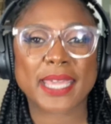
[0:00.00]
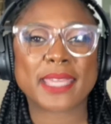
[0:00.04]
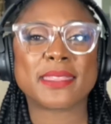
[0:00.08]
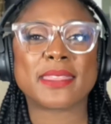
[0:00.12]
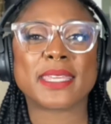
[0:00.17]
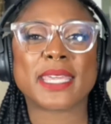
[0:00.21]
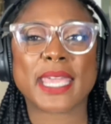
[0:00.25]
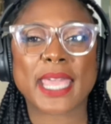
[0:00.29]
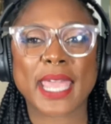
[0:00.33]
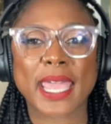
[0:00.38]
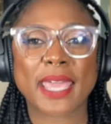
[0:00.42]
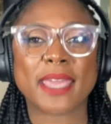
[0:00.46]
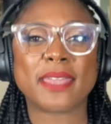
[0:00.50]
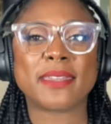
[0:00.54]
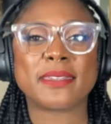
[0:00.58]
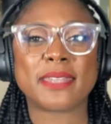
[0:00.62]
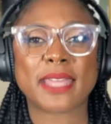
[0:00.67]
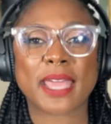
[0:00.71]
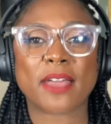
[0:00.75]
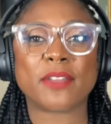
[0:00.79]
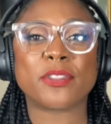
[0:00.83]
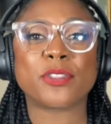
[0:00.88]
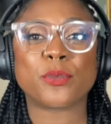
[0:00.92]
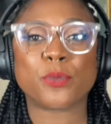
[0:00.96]
the can
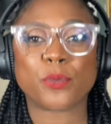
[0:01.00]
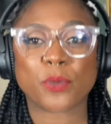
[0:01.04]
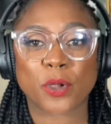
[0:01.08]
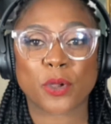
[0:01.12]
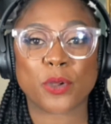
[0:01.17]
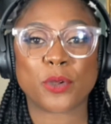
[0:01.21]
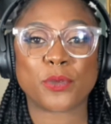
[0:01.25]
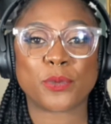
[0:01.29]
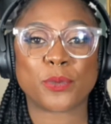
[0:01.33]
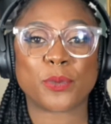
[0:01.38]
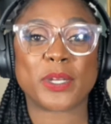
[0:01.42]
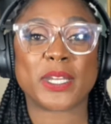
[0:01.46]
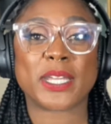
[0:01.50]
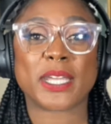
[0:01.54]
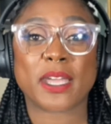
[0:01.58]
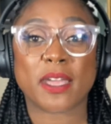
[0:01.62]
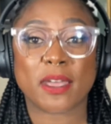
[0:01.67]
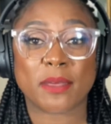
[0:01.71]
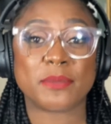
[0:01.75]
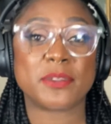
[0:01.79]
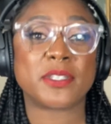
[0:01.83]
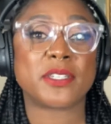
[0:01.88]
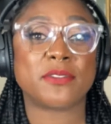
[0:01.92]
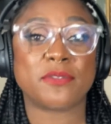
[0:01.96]
down the road when it
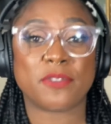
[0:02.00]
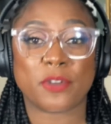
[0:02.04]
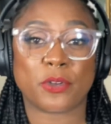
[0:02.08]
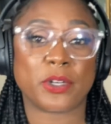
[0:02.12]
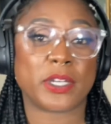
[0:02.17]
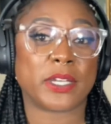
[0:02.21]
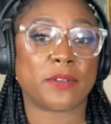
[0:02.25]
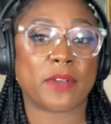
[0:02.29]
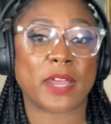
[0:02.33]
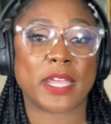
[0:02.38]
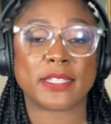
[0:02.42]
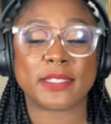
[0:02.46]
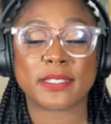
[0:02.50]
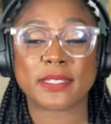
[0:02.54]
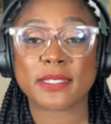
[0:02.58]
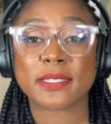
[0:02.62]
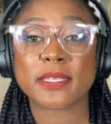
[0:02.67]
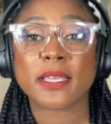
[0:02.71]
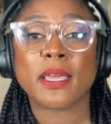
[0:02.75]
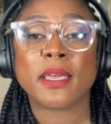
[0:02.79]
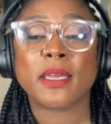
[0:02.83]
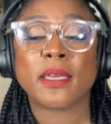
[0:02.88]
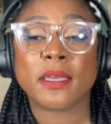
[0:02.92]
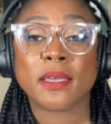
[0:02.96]
comes to voting rights.
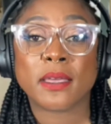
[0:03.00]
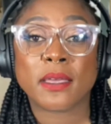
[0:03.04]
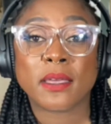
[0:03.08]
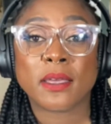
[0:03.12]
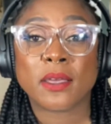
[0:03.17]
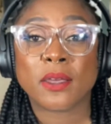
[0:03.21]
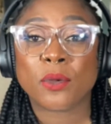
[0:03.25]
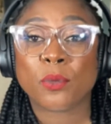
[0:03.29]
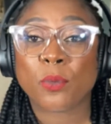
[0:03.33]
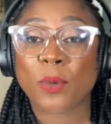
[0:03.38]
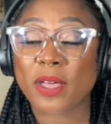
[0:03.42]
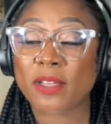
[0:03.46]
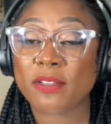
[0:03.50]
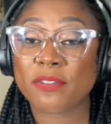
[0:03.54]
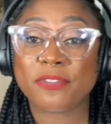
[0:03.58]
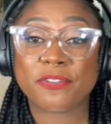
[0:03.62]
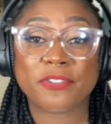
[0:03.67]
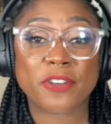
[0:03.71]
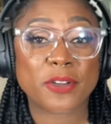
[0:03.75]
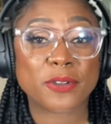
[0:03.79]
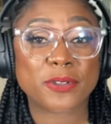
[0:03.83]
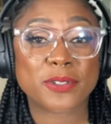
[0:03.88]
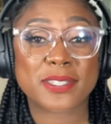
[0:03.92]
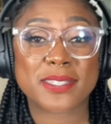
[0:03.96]
Well,
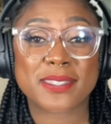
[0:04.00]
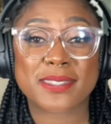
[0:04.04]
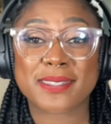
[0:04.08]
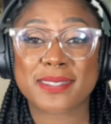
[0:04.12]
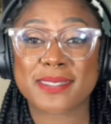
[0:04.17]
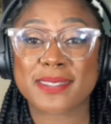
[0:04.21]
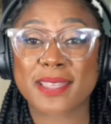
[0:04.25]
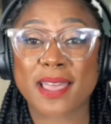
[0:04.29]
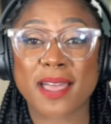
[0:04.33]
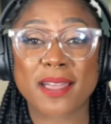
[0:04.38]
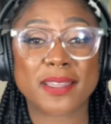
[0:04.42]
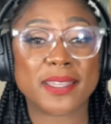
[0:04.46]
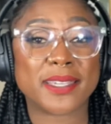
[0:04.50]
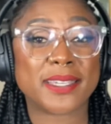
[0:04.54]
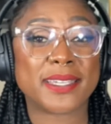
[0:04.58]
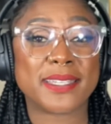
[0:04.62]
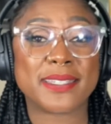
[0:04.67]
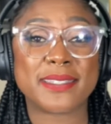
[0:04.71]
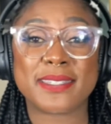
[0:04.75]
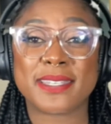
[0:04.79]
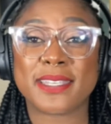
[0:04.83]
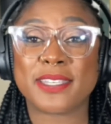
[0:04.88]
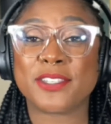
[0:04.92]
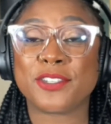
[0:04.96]
folks, the saga
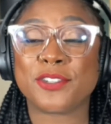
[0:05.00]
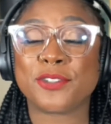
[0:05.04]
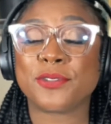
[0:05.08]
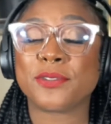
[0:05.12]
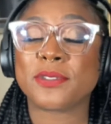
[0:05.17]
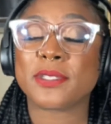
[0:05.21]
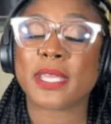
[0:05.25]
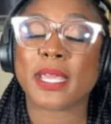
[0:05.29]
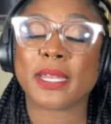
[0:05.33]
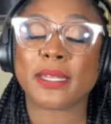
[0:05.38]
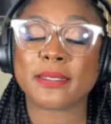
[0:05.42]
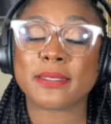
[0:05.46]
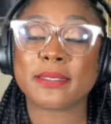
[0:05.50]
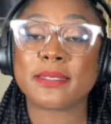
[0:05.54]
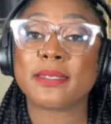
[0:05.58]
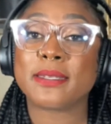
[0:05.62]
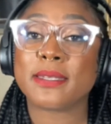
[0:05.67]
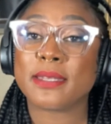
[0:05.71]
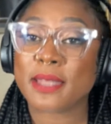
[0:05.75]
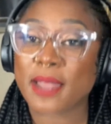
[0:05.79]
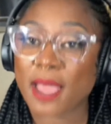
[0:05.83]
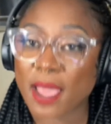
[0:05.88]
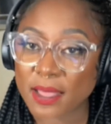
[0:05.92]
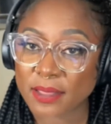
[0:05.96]
continues, and it's
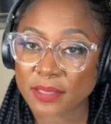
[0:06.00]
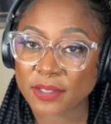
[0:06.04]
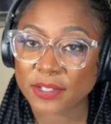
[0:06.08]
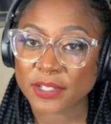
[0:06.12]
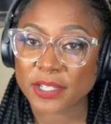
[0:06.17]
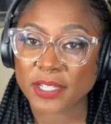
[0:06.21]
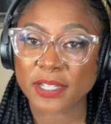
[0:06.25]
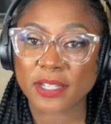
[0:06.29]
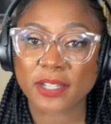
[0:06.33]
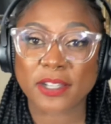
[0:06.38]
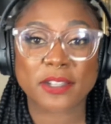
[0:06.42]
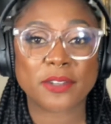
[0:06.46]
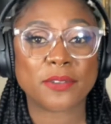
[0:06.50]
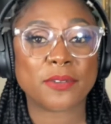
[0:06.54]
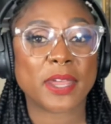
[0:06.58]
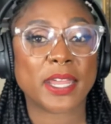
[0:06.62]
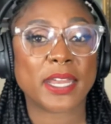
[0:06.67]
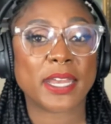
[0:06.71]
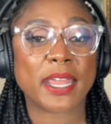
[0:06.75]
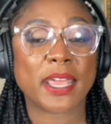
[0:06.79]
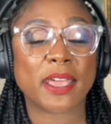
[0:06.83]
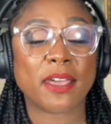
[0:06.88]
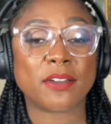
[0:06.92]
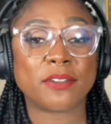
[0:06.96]
not looking good right
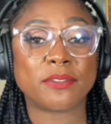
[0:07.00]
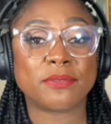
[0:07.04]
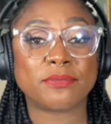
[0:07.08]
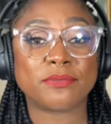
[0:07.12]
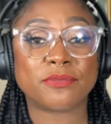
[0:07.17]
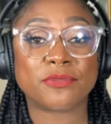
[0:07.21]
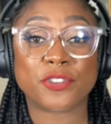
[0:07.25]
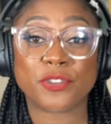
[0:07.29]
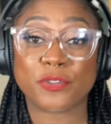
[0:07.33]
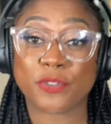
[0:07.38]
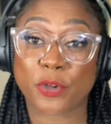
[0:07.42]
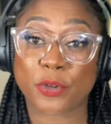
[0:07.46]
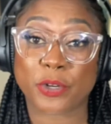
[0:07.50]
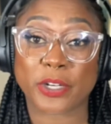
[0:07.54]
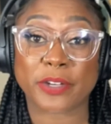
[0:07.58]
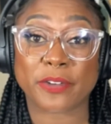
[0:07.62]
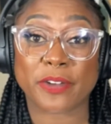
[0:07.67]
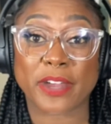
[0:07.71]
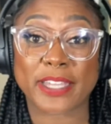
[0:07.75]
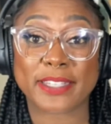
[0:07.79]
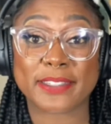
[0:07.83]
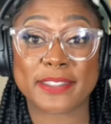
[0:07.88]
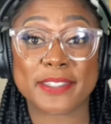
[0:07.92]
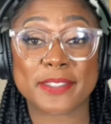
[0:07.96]
now for voting
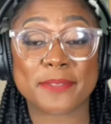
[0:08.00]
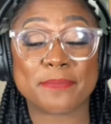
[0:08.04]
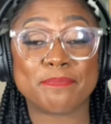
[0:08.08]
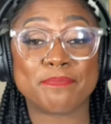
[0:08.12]
rights.